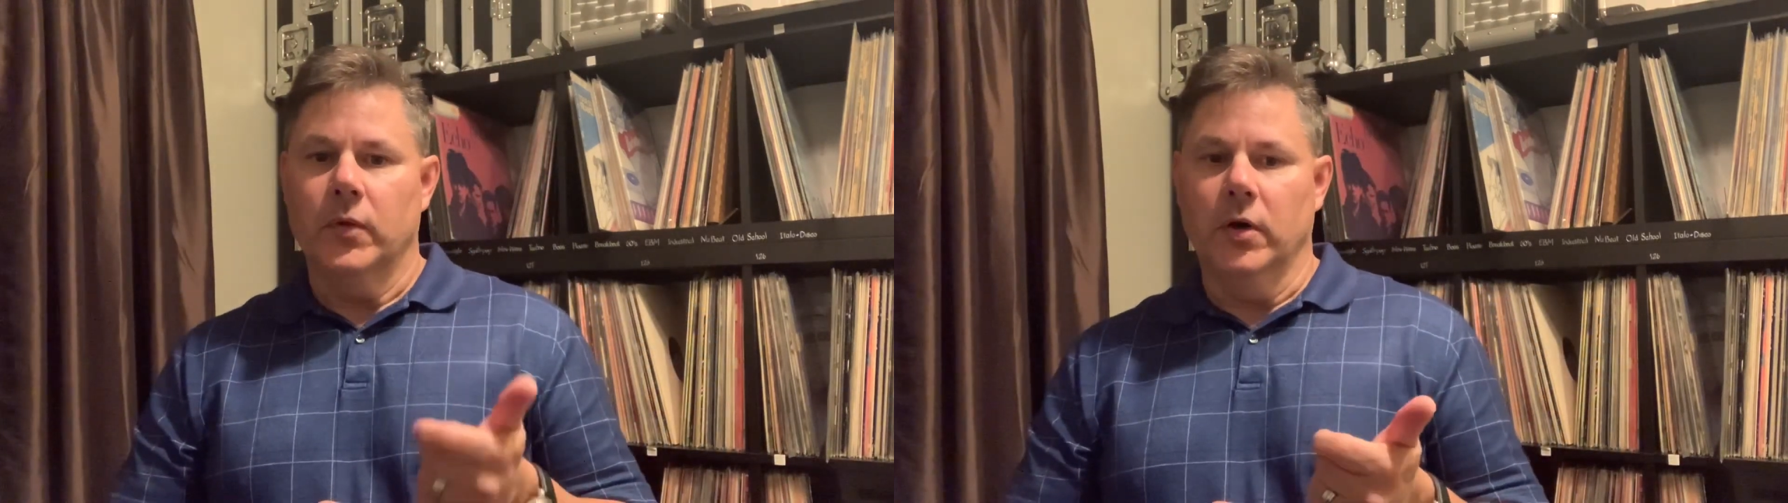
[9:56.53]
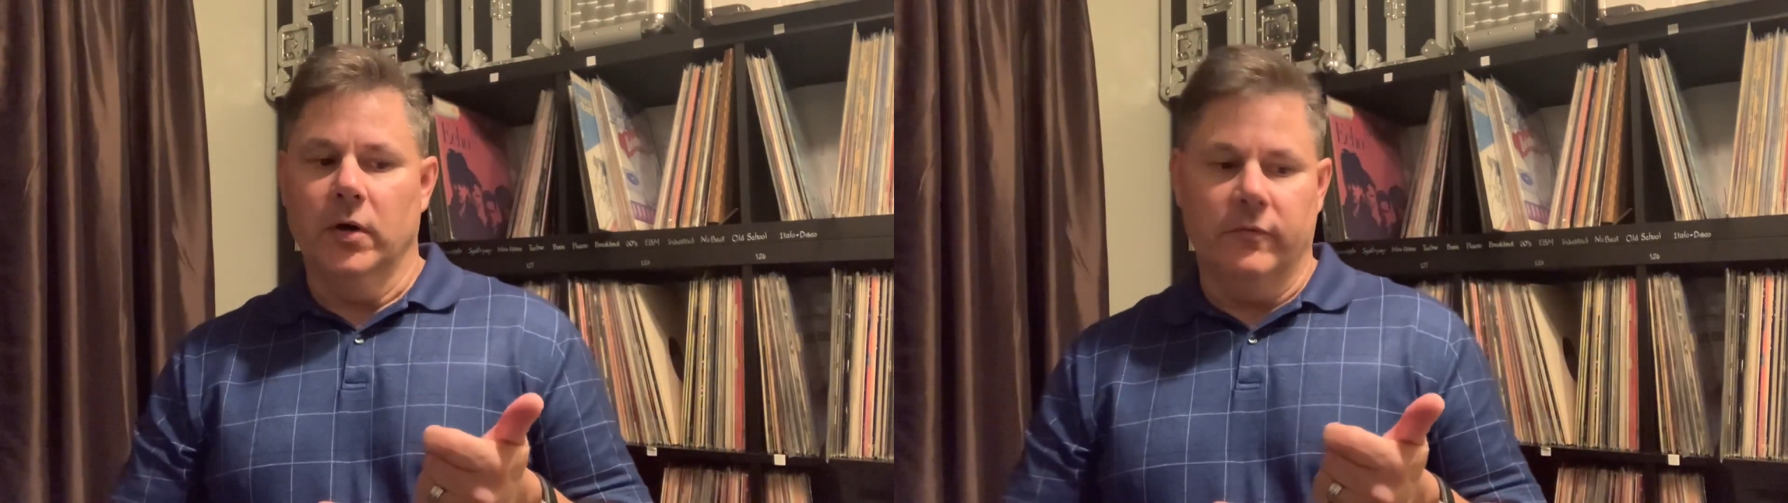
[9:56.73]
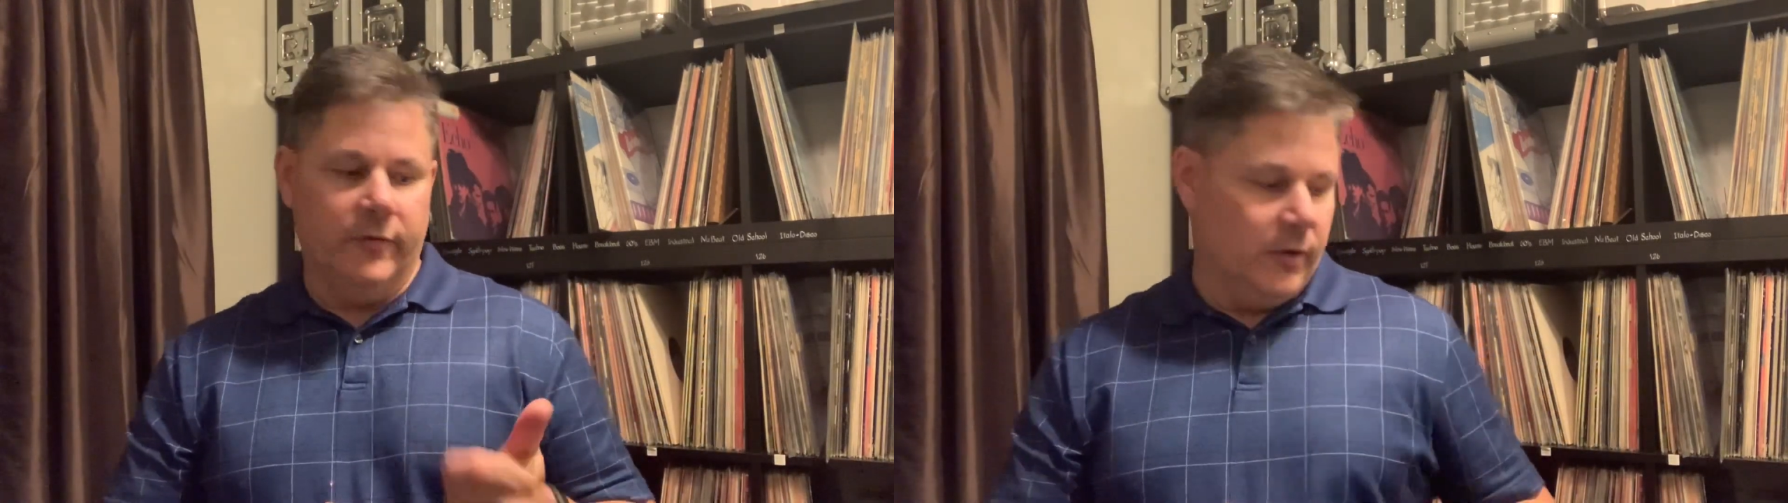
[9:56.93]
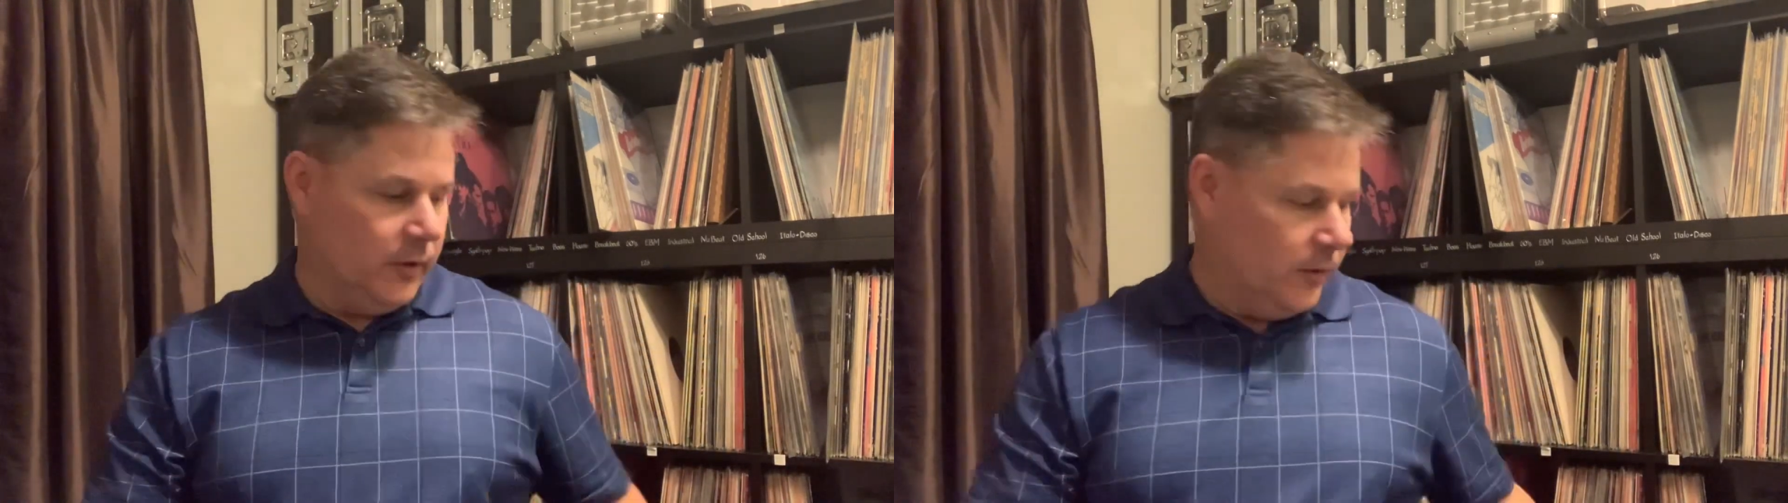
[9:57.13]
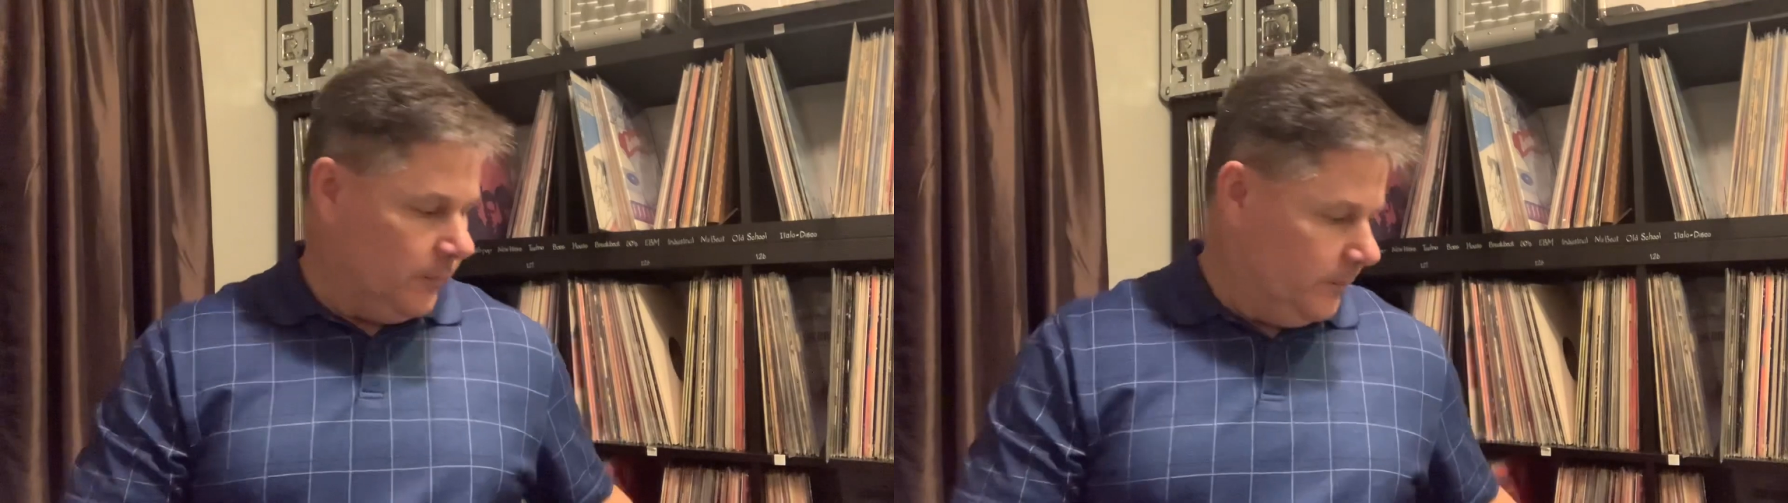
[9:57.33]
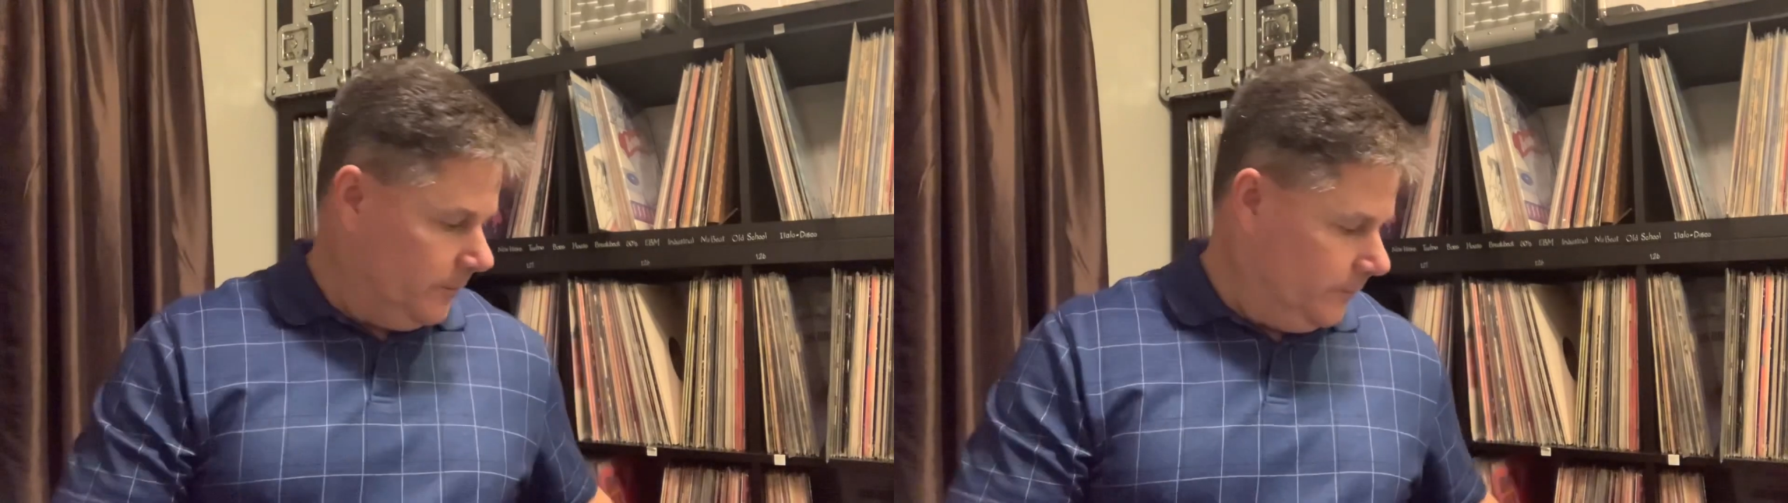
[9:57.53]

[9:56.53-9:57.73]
of